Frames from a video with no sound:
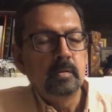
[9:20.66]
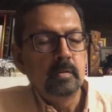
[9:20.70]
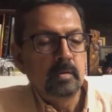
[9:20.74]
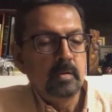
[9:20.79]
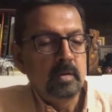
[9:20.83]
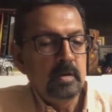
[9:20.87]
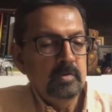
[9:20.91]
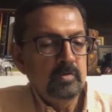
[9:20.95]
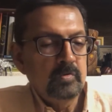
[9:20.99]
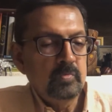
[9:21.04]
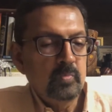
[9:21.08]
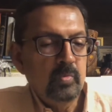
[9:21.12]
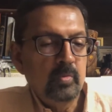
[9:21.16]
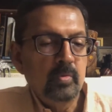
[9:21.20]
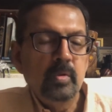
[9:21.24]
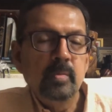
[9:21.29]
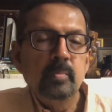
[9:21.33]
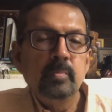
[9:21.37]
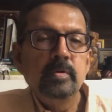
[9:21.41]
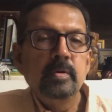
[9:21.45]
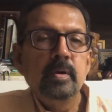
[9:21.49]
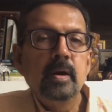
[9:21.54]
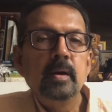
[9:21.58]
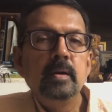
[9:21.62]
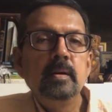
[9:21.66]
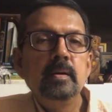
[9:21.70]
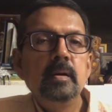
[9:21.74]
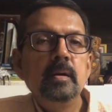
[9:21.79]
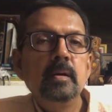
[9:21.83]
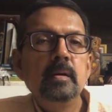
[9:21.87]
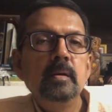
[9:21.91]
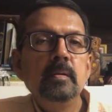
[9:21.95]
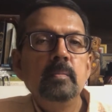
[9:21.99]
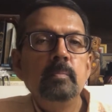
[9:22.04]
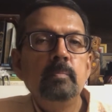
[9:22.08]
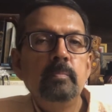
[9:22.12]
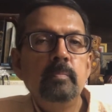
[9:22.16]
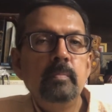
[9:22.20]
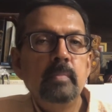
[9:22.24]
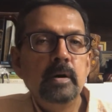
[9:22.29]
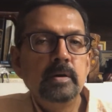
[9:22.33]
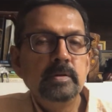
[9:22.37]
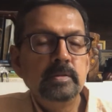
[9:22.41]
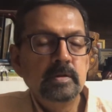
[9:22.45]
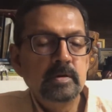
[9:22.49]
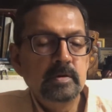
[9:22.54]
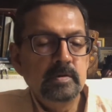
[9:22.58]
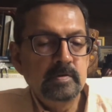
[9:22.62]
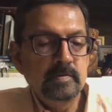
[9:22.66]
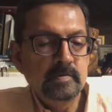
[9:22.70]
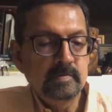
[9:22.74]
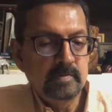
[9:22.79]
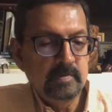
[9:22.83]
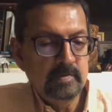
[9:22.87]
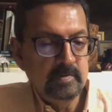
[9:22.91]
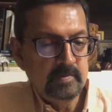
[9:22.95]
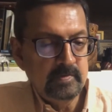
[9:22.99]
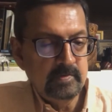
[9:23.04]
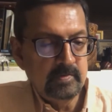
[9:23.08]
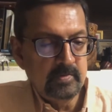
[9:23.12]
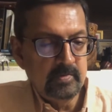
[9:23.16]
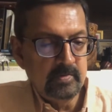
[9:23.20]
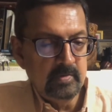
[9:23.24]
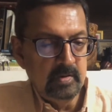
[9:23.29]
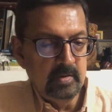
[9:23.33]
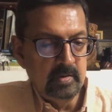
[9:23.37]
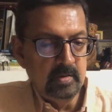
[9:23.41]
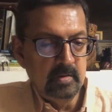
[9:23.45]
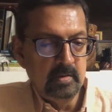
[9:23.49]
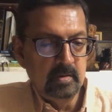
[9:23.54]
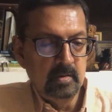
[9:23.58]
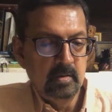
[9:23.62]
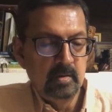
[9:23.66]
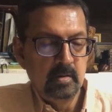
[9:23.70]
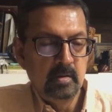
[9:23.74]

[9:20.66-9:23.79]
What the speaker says: Next poem titled Mother's History.